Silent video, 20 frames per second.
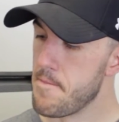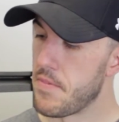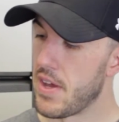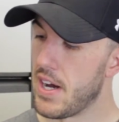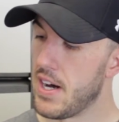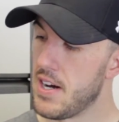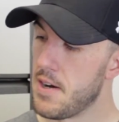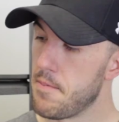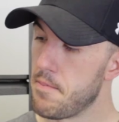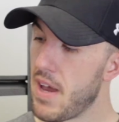
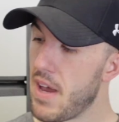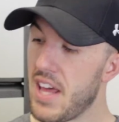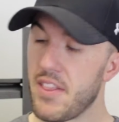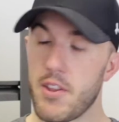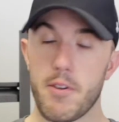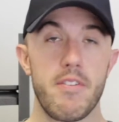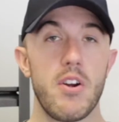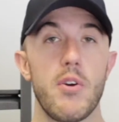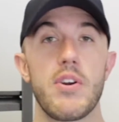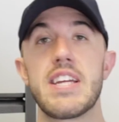And
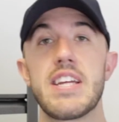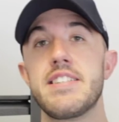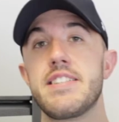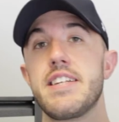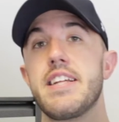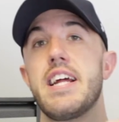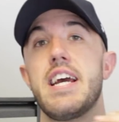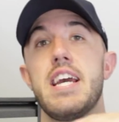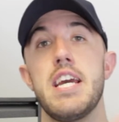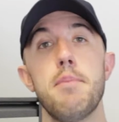they're very
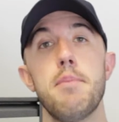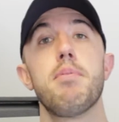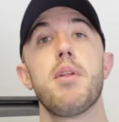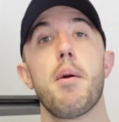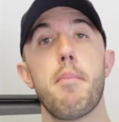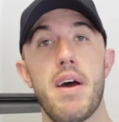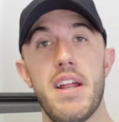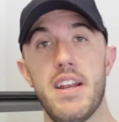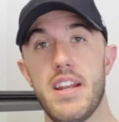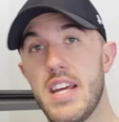easy to
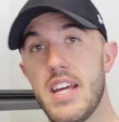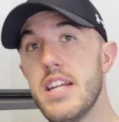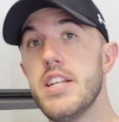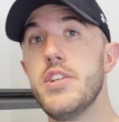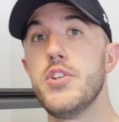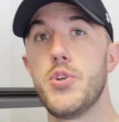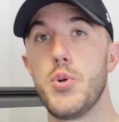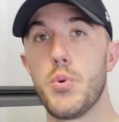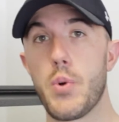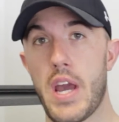implement
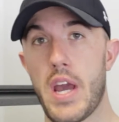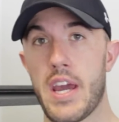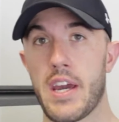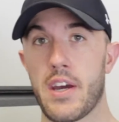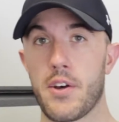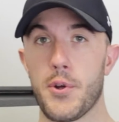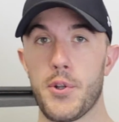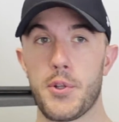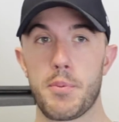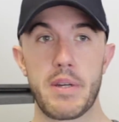into
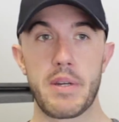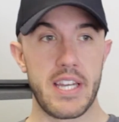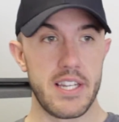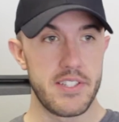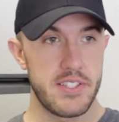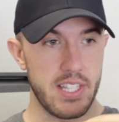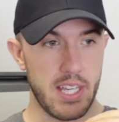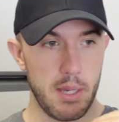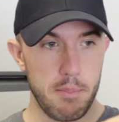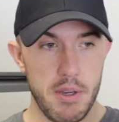Angled
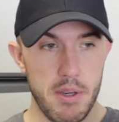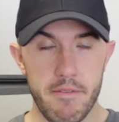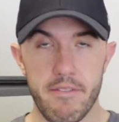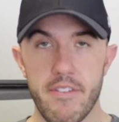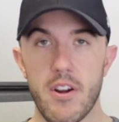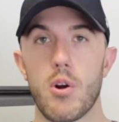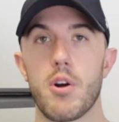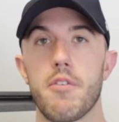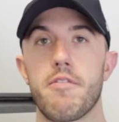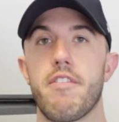because they can be
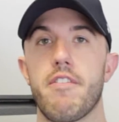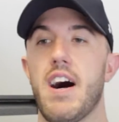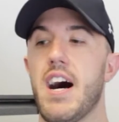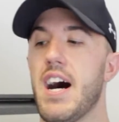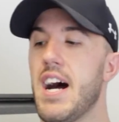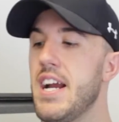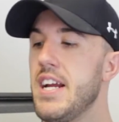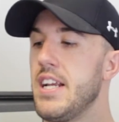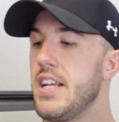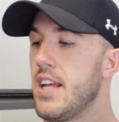
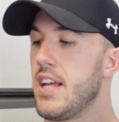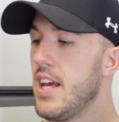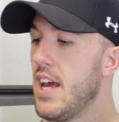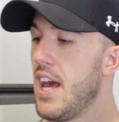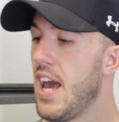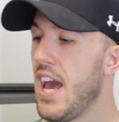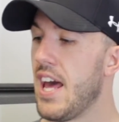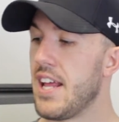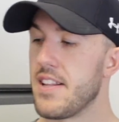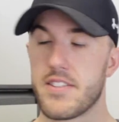verified
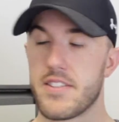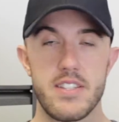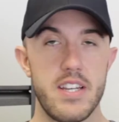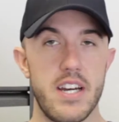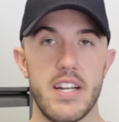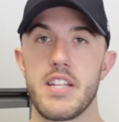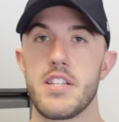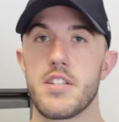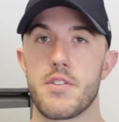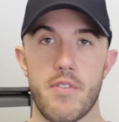and
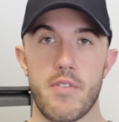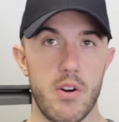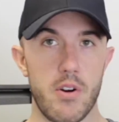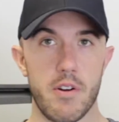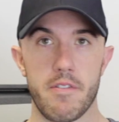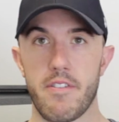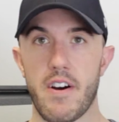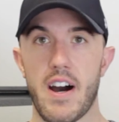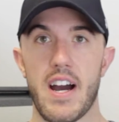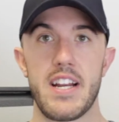settings
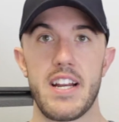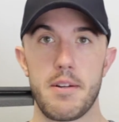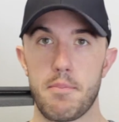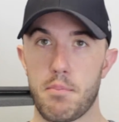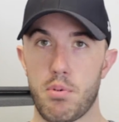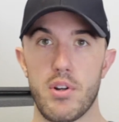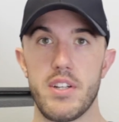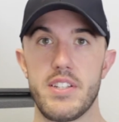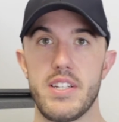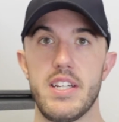verified and
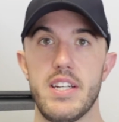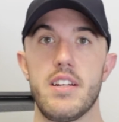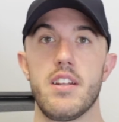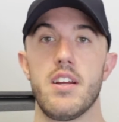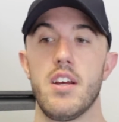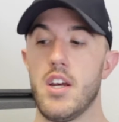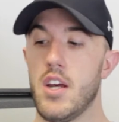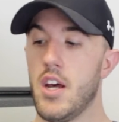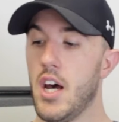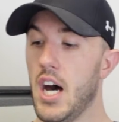printed
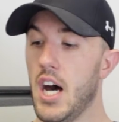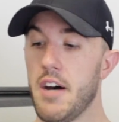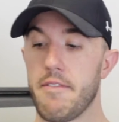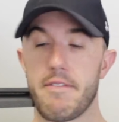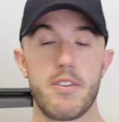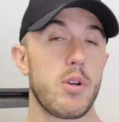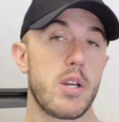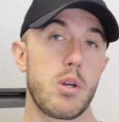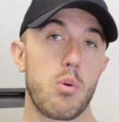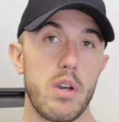
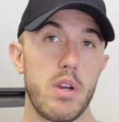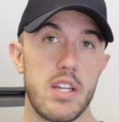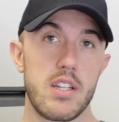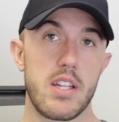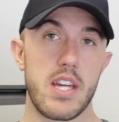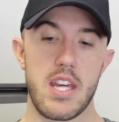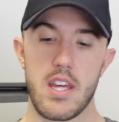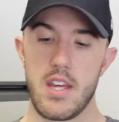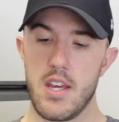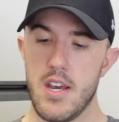very
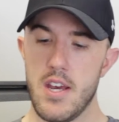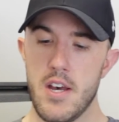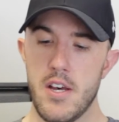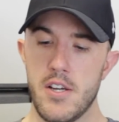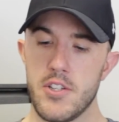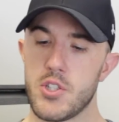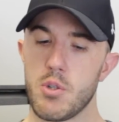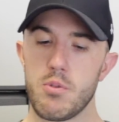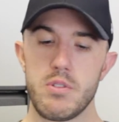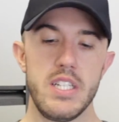quickly.
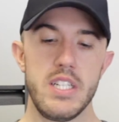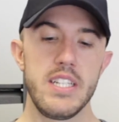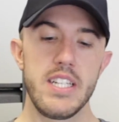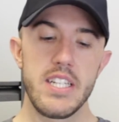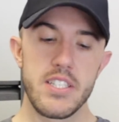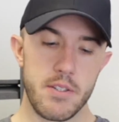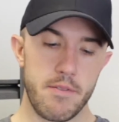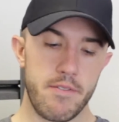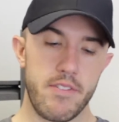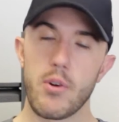So Dindie
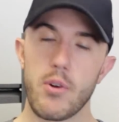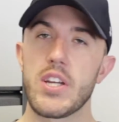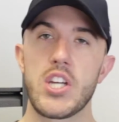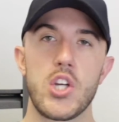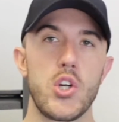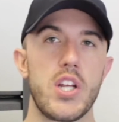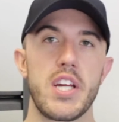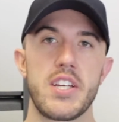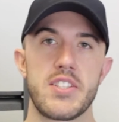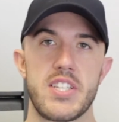is a very
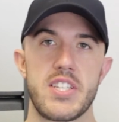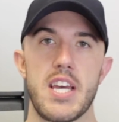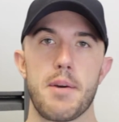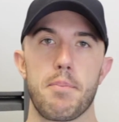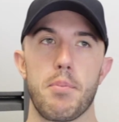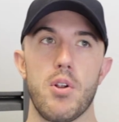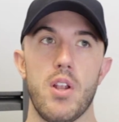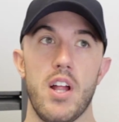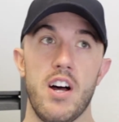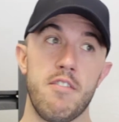good
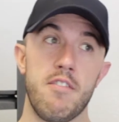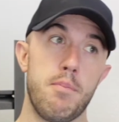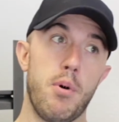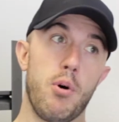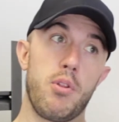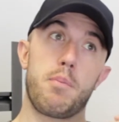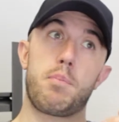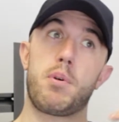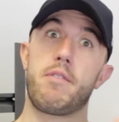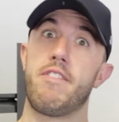example of
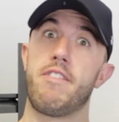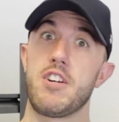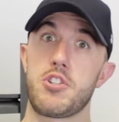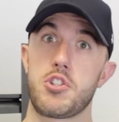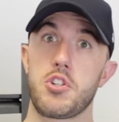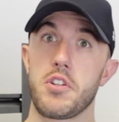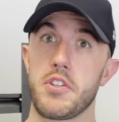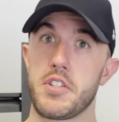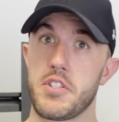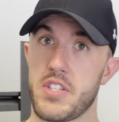both a
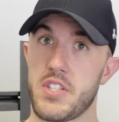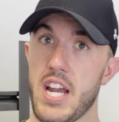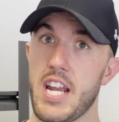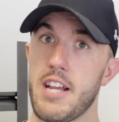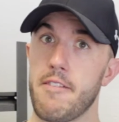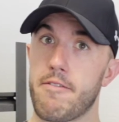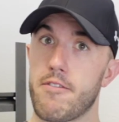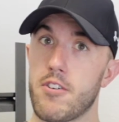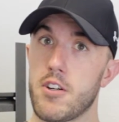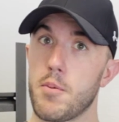professional
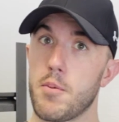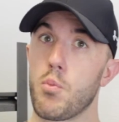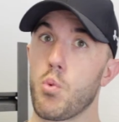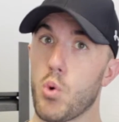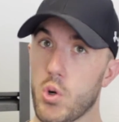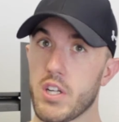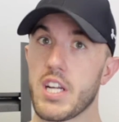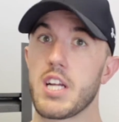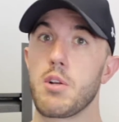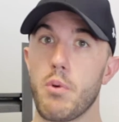design firm
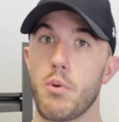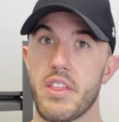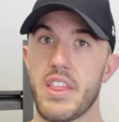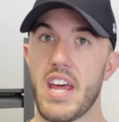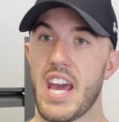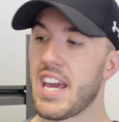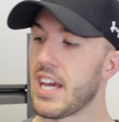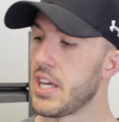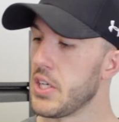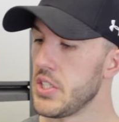working with
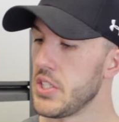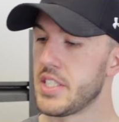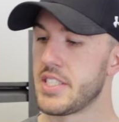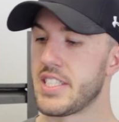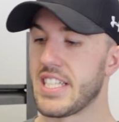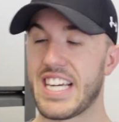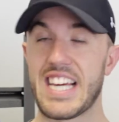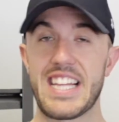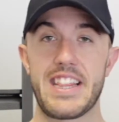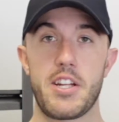Angled
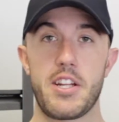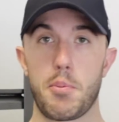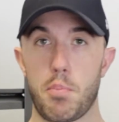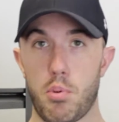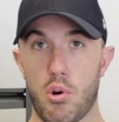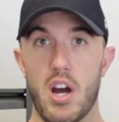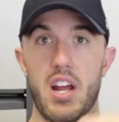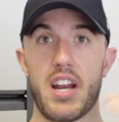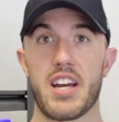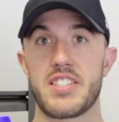to get their
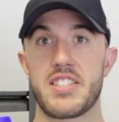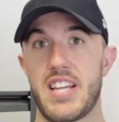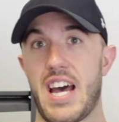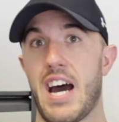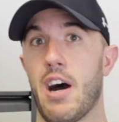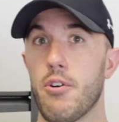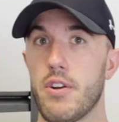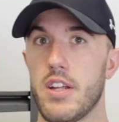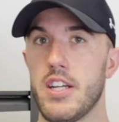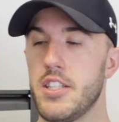products
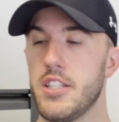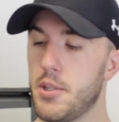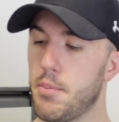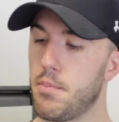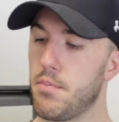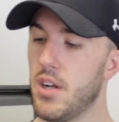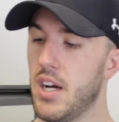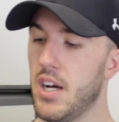out into